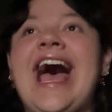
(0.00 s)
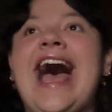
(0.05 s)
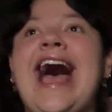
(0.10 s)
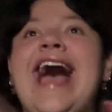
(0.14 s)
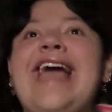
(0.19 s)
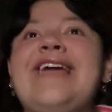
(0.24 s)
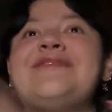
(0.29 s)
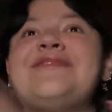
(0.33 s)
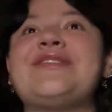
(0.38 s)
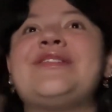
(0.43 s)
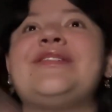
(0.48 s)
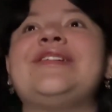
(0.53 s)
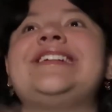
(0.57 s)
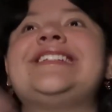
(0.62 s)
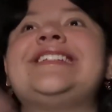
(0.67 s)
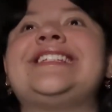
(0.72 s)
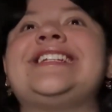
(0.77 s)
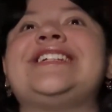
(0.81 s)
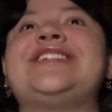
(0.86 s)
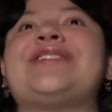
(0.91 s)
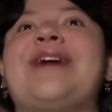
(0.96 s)
I am
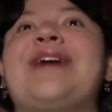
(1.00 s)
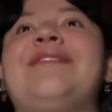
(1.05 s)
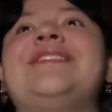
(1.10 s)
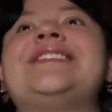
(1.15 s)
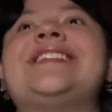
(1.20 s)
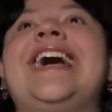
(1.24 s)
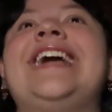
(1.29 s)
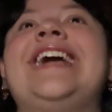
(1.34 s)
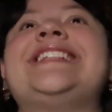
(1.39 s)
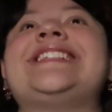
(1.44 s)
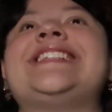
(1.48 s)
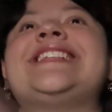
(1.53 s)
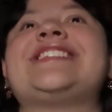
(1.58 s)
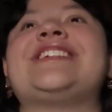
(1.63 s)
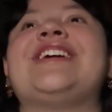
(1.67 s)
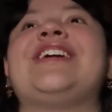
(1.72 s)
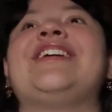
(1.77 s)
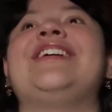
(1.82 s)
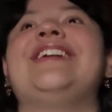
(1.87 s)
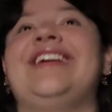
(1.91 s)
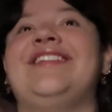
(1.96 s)
going to traumatize this
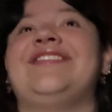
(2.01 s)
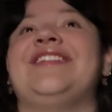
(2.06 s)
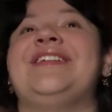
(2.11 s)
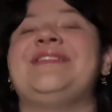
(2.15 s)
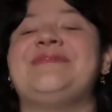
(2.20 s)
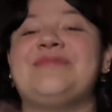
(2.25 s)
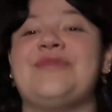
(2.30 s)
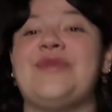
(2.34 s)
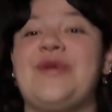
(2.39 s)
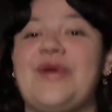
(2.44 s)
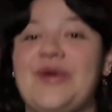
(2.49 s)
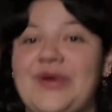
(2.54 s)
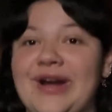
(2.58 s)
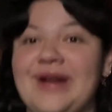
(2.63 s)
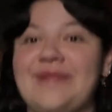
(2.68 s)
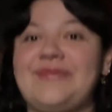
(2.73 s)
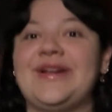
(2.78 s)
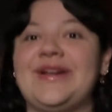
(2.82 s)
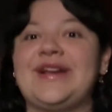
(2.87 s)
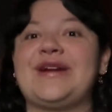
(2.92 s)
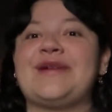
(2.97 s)
girl even
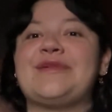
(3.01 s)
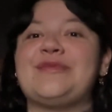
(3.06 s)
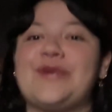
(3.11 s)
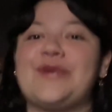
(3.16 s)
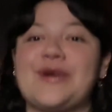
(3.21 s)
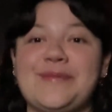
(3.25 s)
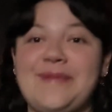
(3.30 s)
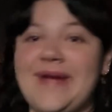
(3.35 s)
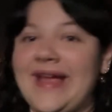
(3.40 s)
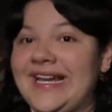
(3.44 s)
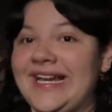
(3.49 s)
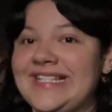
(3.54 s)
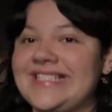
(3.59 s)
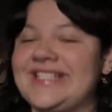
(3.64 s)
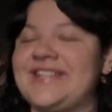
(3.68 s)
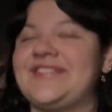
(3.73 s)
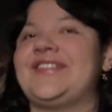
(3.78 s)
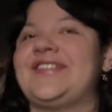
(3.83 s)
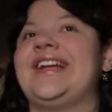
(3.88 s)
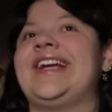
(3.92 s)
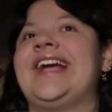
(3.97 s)
more, bring her more pain and
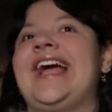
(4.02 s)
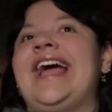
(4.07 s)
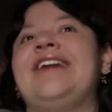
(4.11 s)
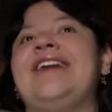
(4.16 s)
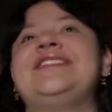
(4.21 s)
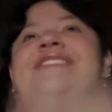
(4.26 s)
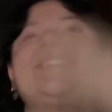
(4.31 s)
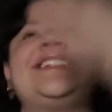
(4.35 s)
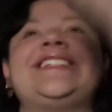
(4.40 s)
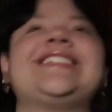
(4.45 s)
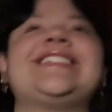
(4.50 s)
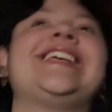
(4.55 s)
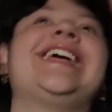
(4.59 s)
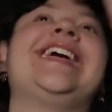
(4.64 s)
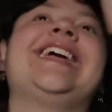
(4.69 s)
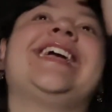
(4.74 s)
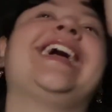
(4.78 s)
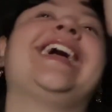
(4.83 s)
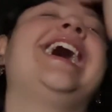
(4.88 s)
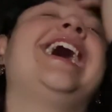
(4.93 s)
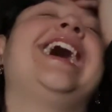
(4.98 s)
suffering. I was just
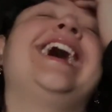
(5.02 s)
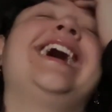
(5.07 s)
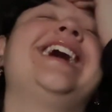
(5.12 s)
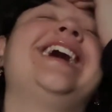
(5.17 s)
like,